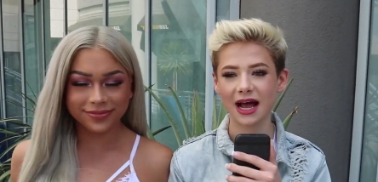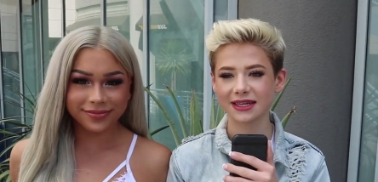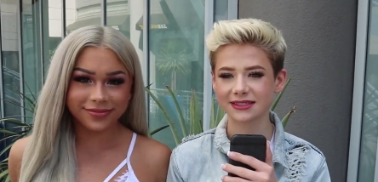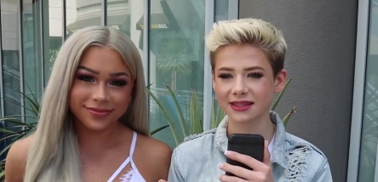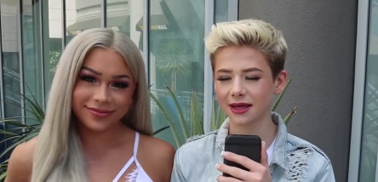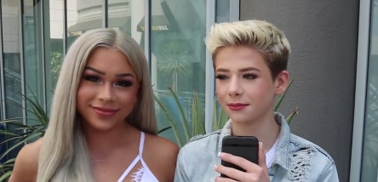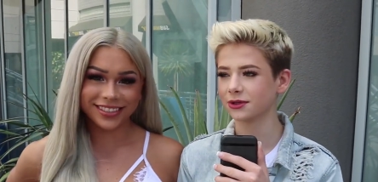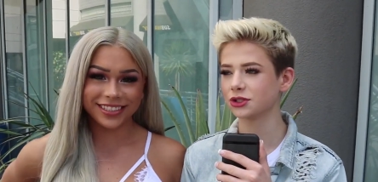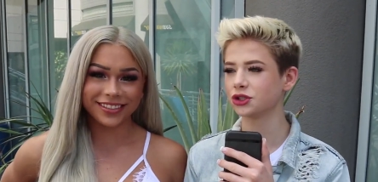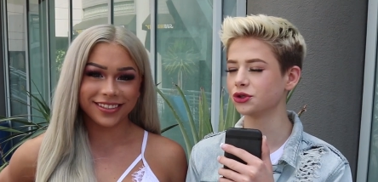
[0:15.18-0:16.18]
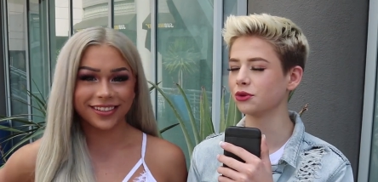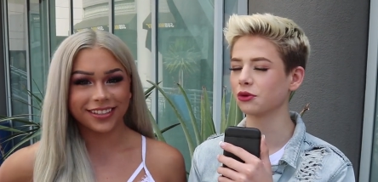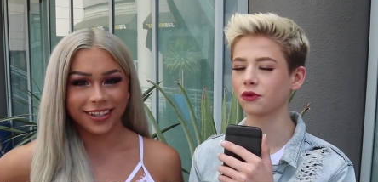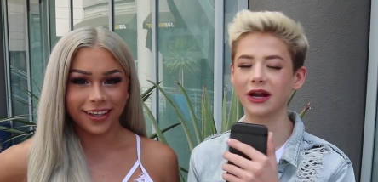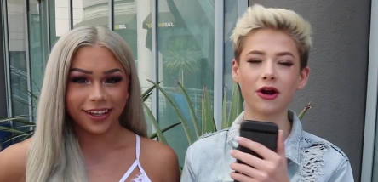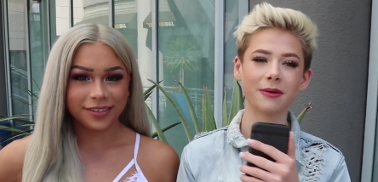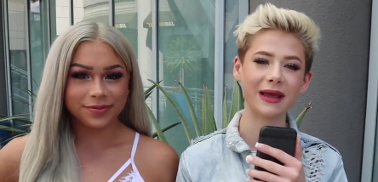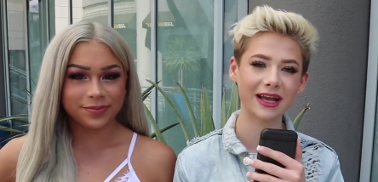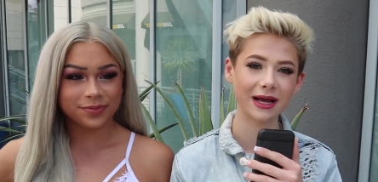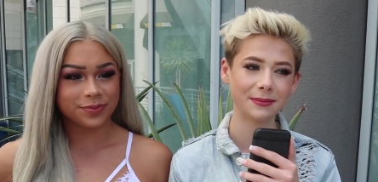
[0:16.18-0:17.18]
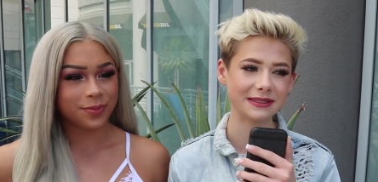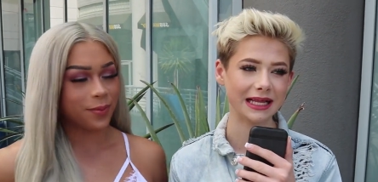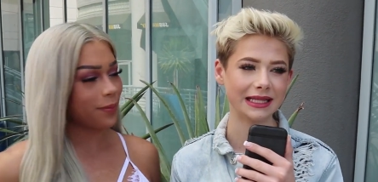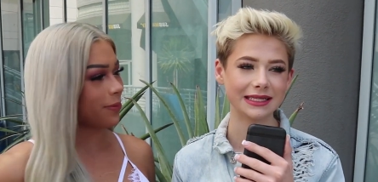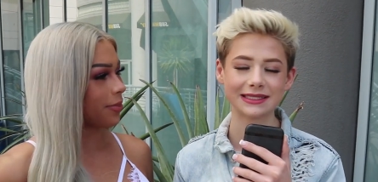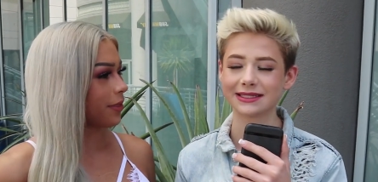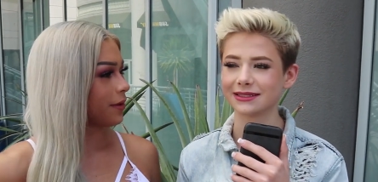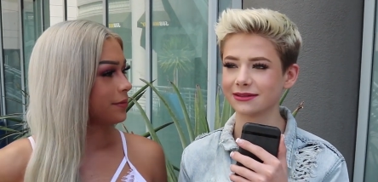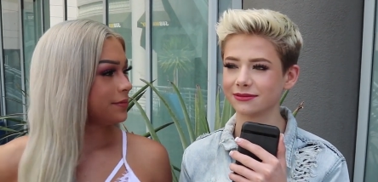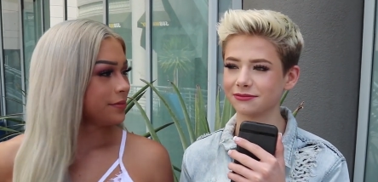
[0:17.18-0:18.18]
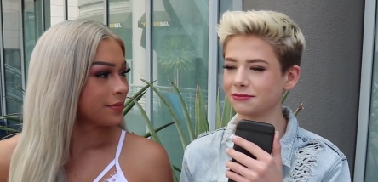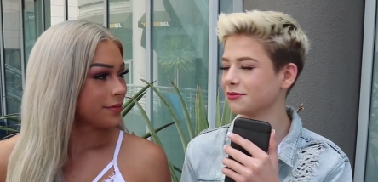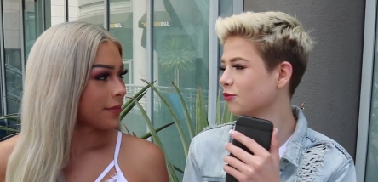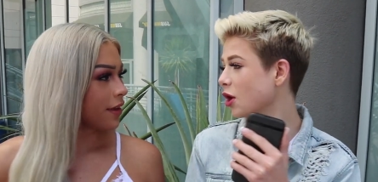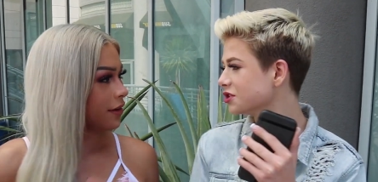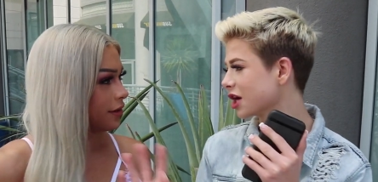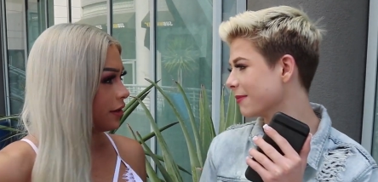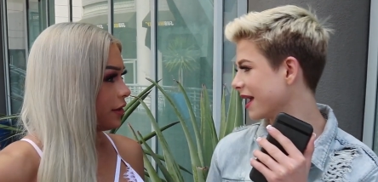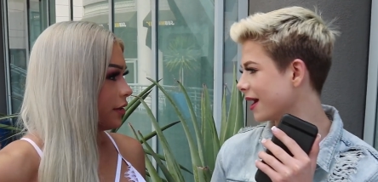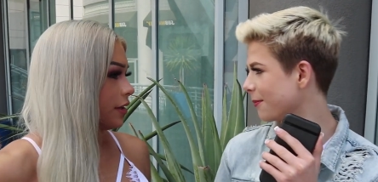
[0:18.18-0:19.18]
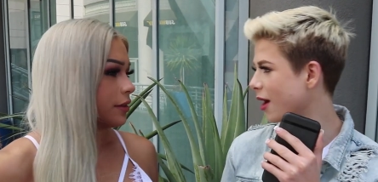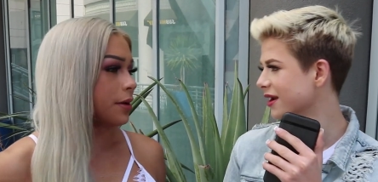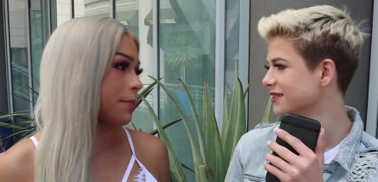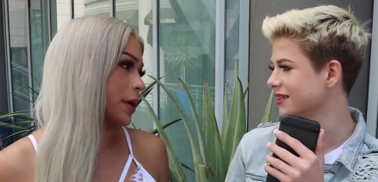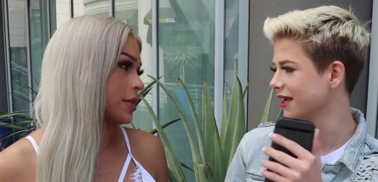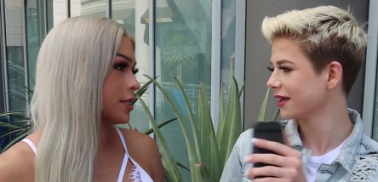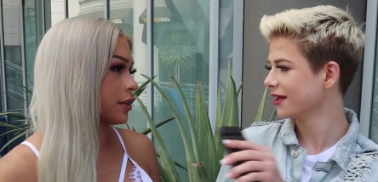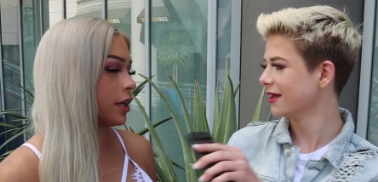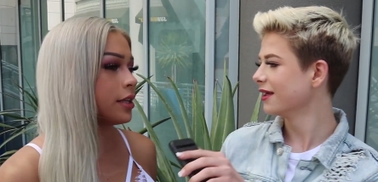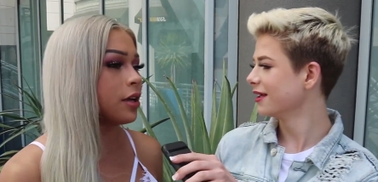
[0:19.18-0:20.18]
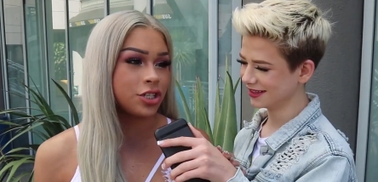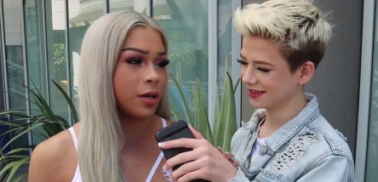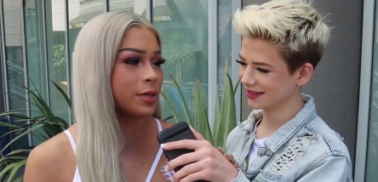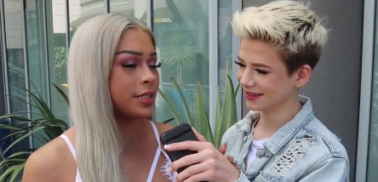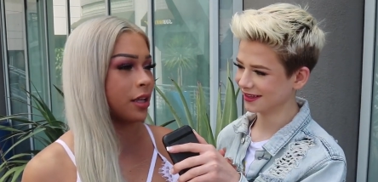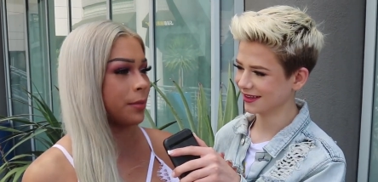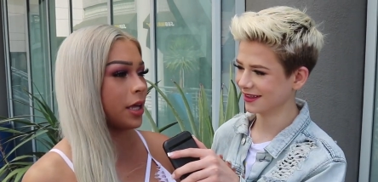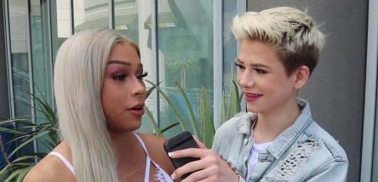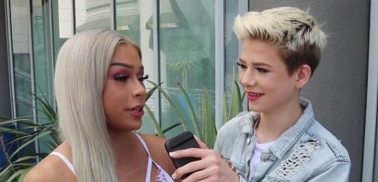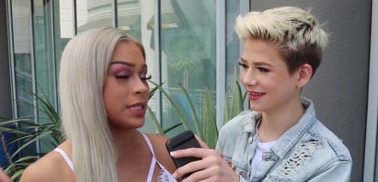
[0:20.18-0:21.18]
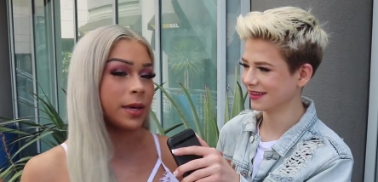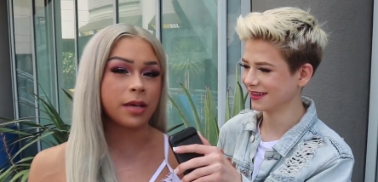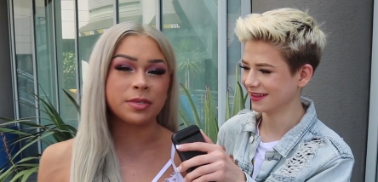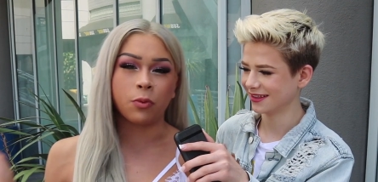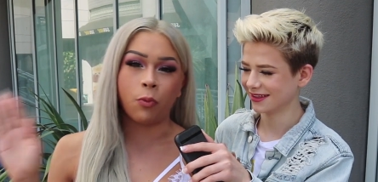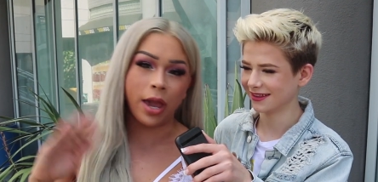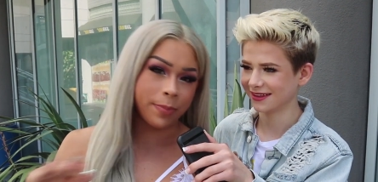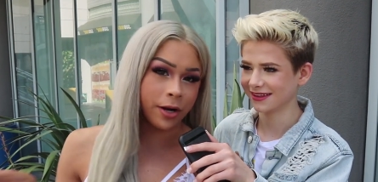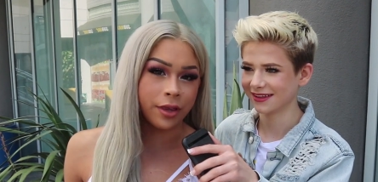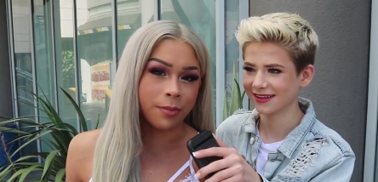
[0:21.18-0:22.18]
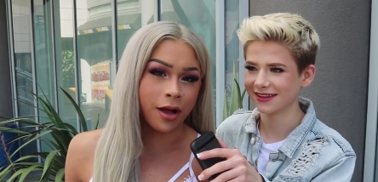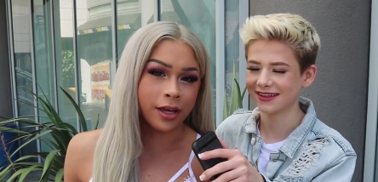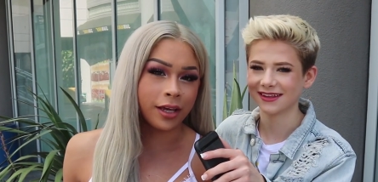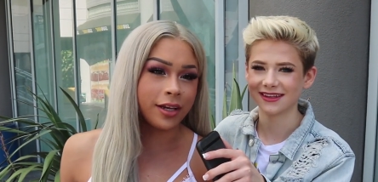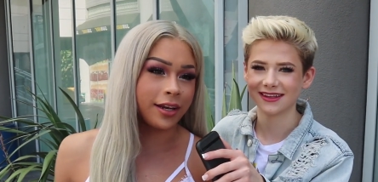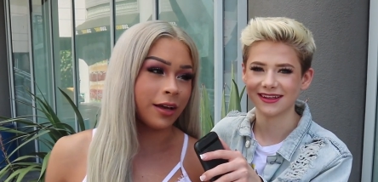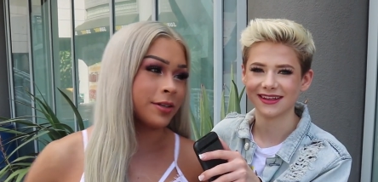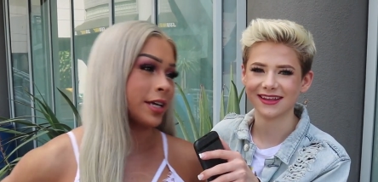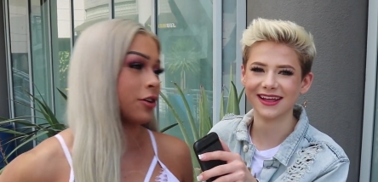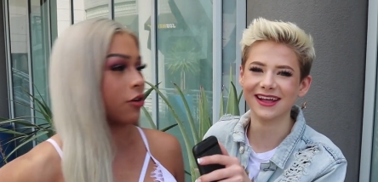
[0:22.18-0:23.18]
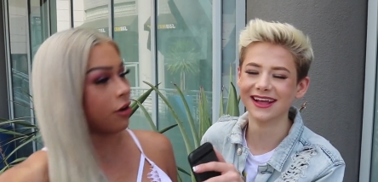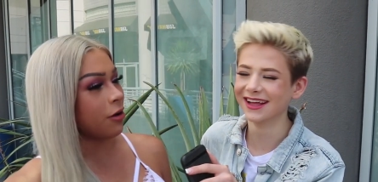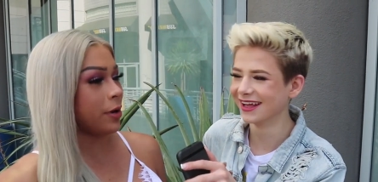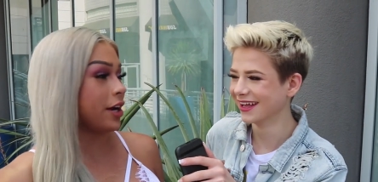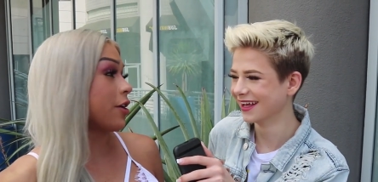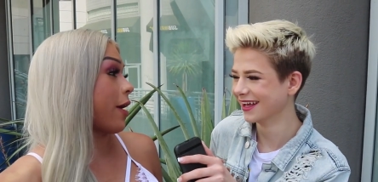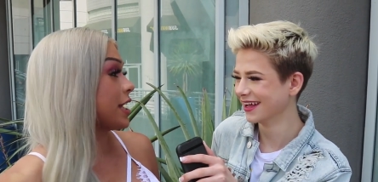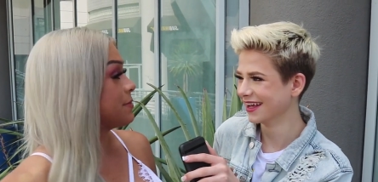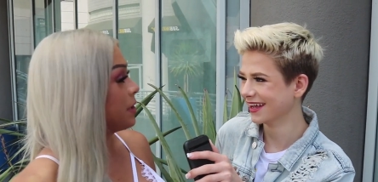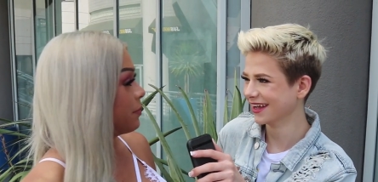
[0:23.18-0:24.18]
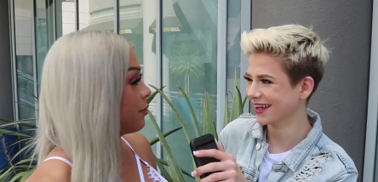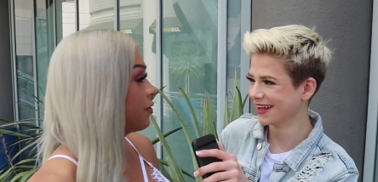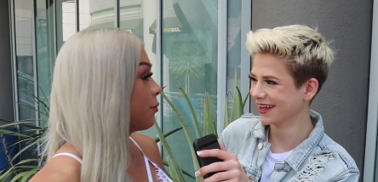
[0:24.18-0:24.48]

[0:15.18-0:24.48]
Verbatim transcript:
Speaker 1: asking them to rate our makeup, tell us roast our makeup, honestly. Basically,
Speaker 2: Jake was telling me how his makeup's way better than mine, and I was like, girl, we need to go ask people